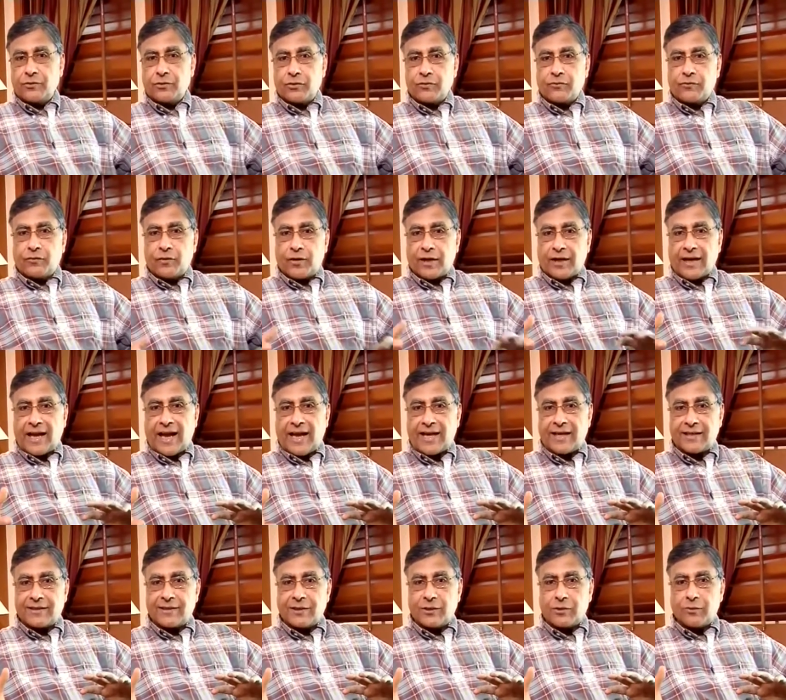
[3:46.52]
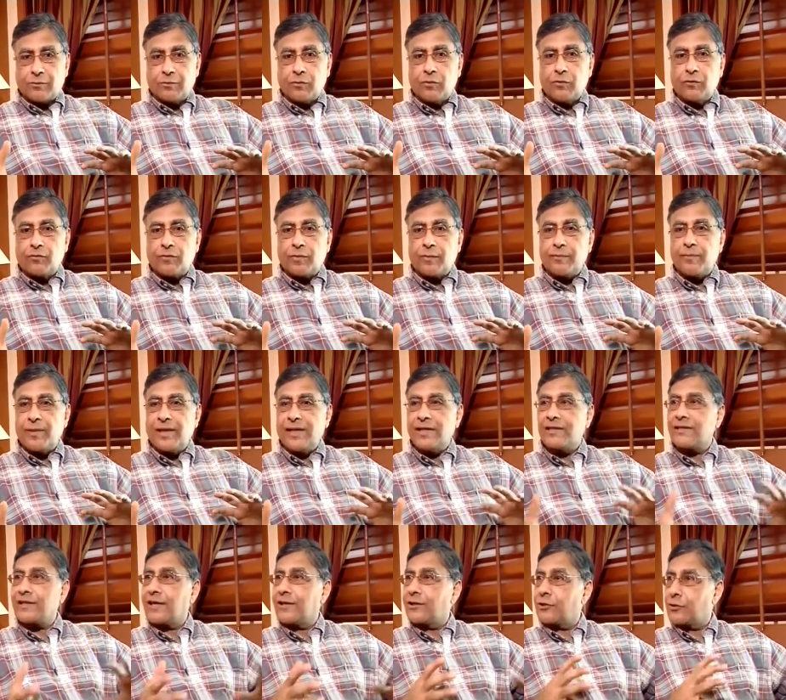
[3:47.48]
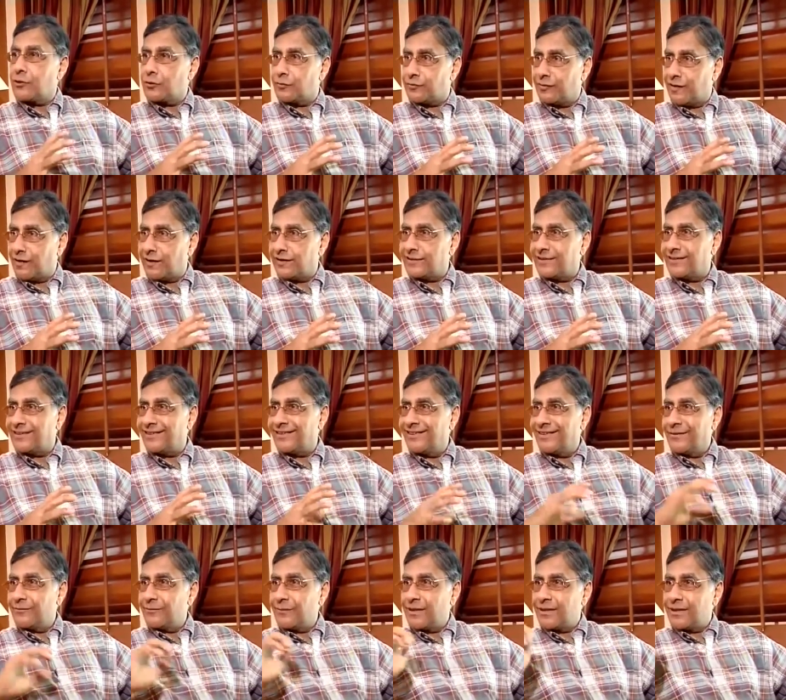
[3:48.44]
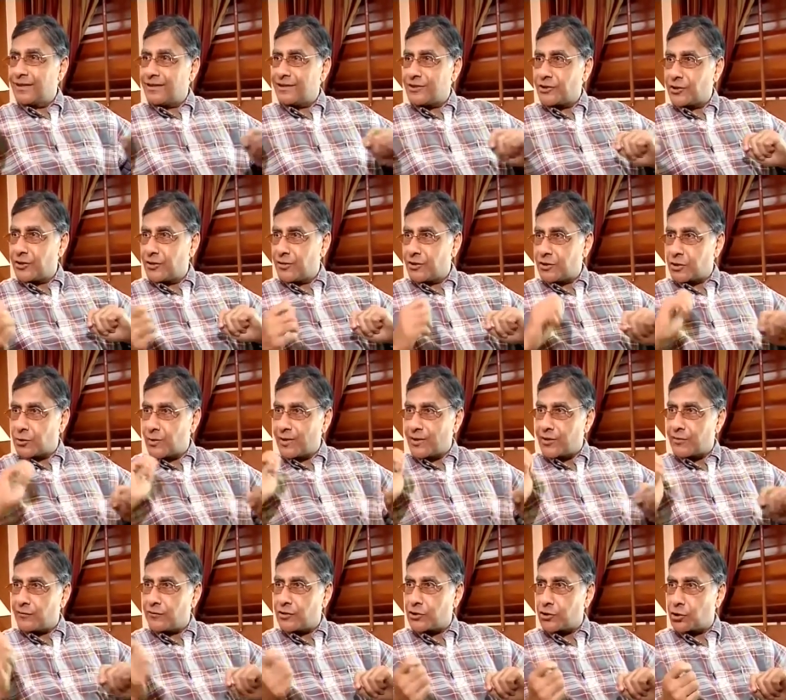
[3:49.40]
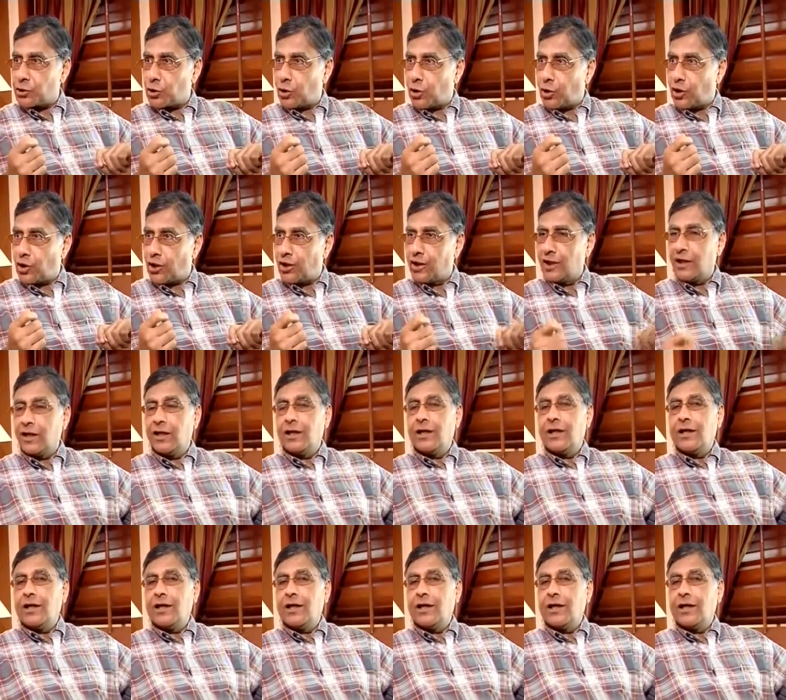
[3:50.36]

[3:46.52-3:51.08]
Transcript: for the character to move from being son to father by the switch oh, of the oh, shawl